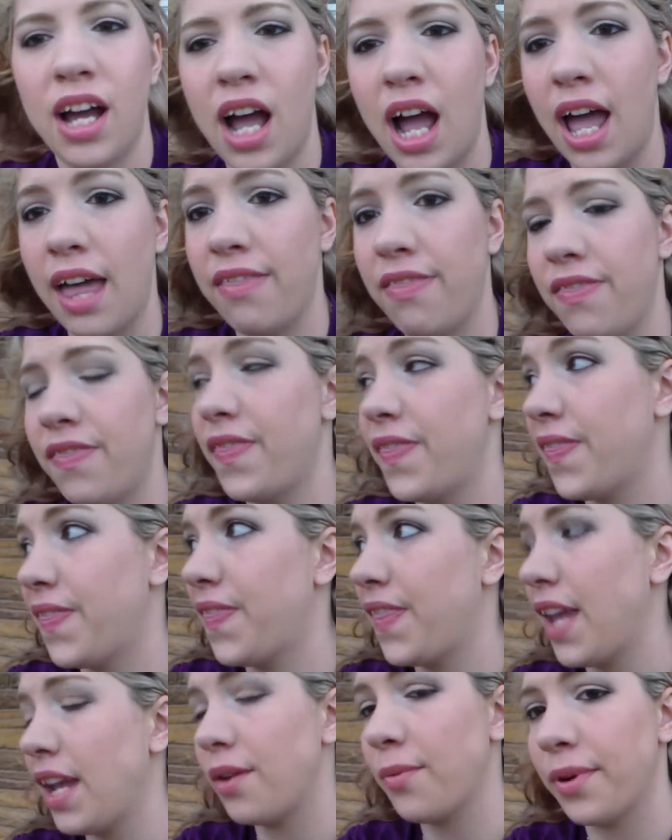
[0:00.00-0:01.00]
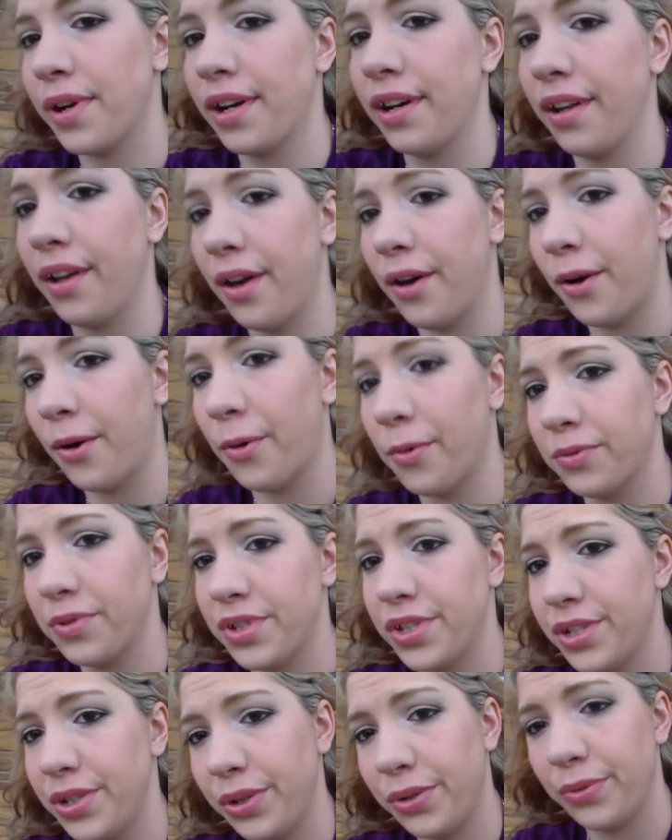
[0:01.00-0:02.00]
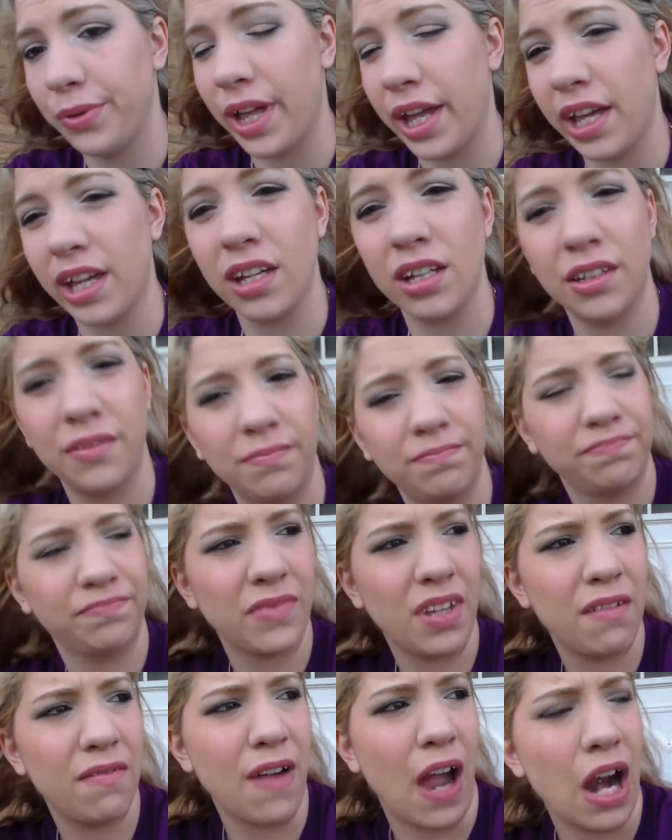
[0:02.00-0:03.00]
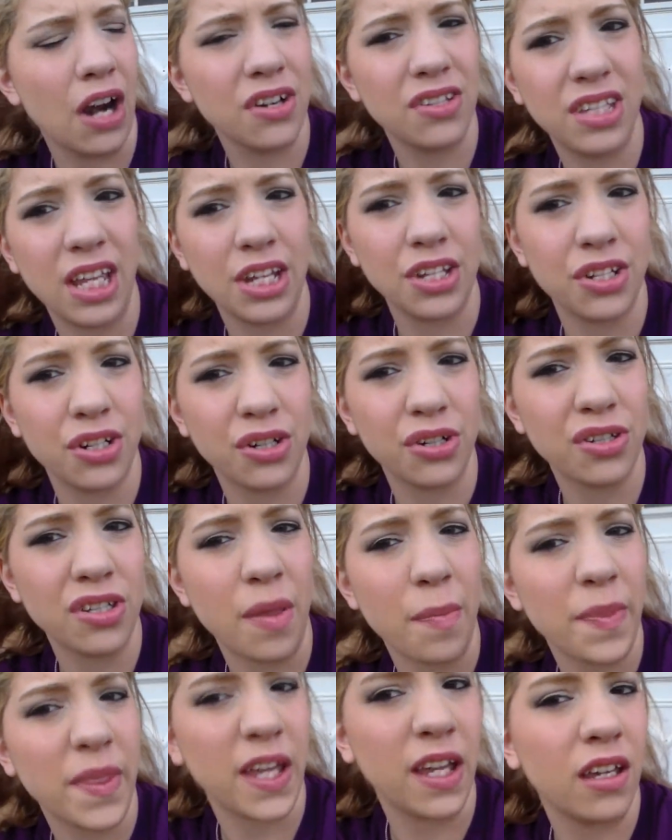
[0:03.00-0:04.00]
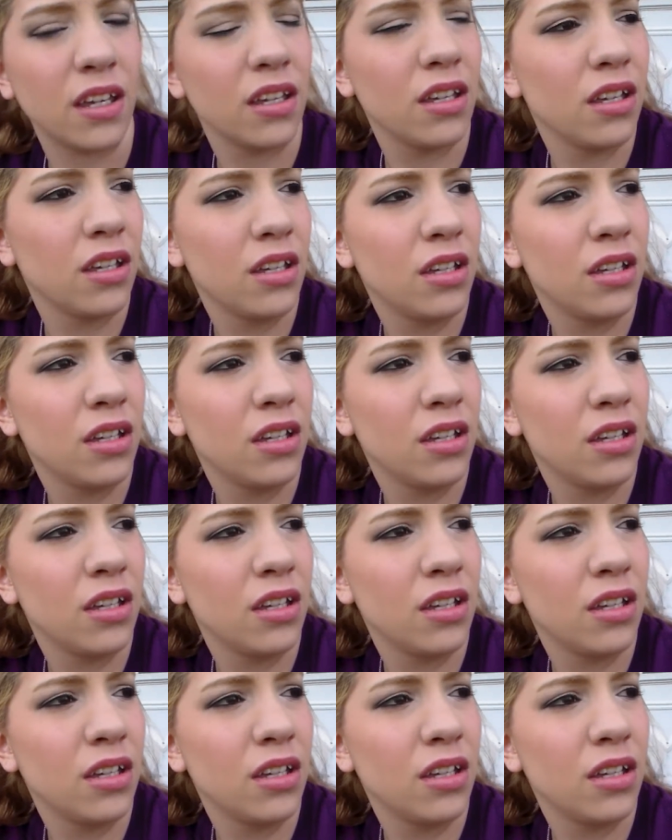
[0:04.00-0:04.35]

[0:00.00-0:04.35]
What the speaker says: I think we're gonna go to like a fire station or something,